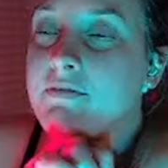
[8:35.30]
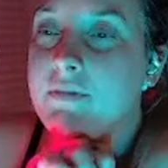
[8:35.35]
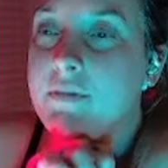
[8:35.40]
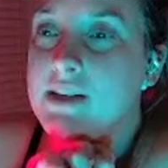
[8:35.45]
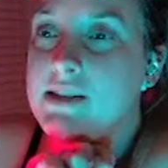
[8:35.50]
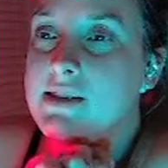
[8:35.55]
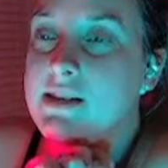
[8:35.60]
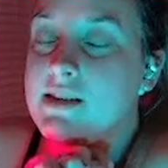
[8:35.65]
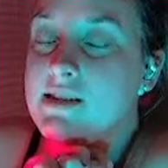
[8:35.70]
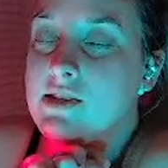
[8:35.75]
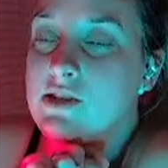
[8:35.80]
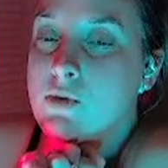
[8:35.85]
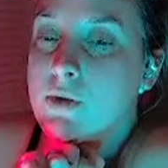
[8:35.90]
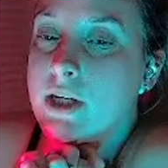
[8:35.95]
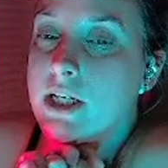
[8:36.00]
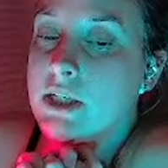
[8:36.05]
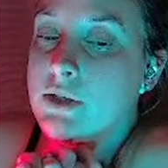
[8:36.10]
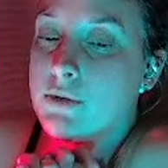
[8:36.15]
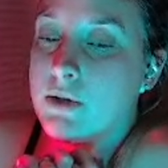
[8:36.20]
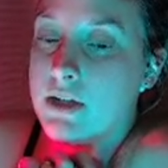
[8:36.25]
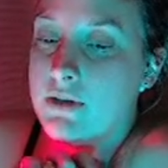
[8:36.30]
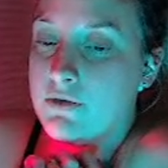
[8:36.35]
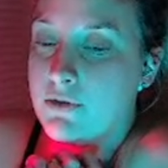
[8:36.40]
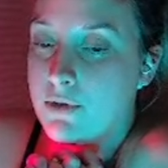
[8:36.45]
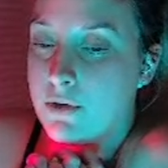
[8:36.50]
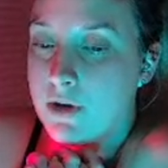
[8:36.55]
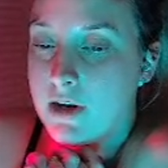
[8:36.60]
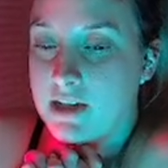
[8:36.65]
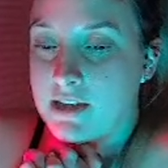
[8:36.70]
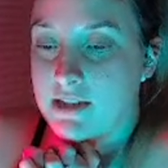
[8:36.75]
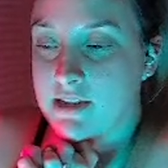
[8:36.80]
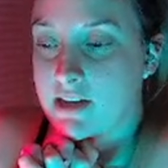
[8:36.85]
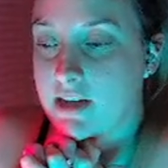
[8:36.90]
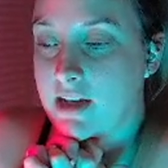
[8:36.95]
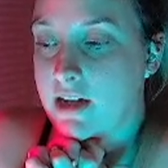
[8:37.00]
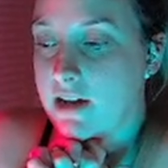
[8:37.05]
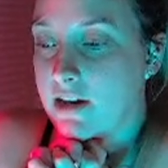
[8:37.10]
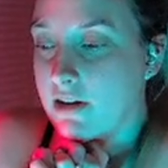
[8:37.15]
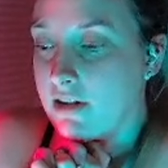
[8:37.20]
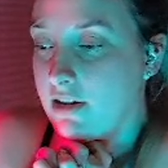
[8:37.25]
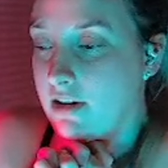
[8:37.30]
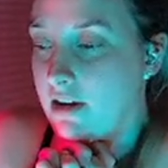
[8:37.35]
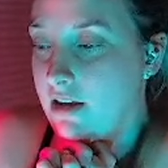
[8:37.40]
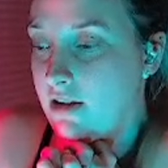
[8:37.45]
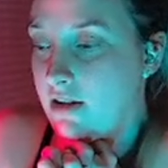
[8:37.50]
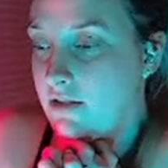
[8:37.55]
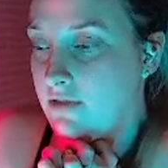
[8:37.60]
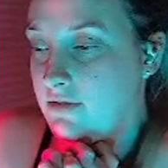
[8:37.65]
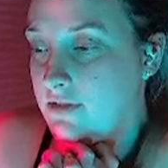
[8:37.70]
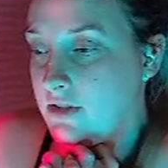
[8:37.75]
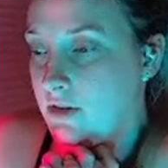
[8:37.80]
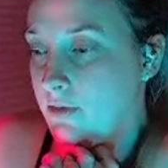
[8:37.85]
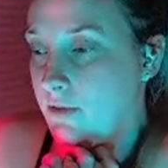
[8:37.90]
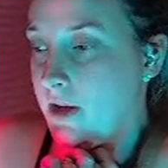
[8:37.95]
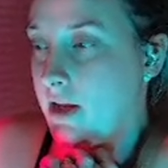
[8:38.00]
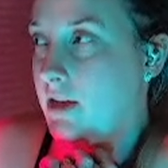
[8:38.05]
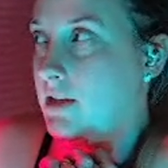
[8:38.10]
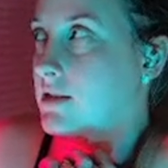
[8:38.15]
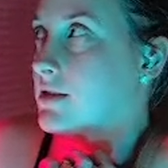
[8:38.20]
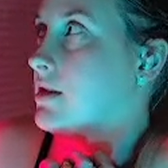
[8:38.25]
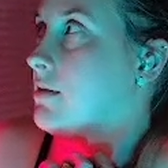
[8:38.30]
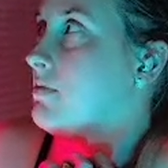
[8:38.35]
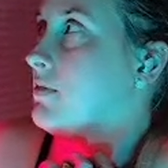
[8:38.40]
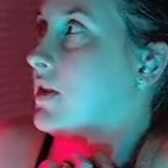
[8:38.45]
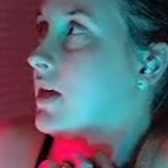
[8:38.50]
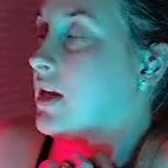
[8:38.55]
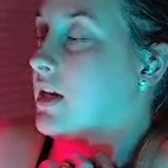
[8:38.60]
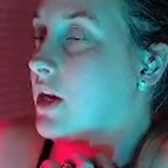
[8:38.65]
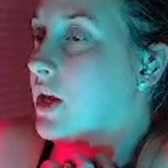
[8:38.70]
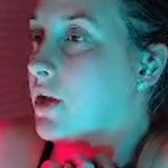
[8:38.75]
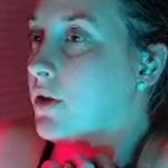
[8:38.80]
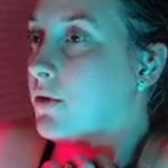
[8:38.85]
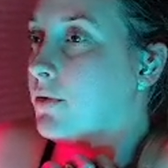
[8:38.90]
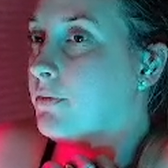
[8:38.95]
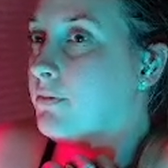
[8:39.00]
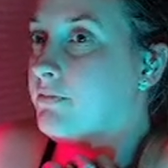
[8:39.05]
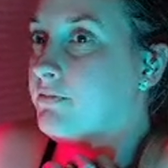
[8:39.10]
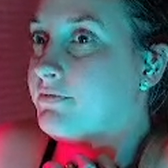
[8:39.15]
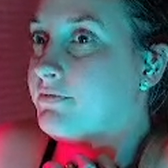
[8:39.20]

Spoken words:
This is 2024. It's the year of doing something new.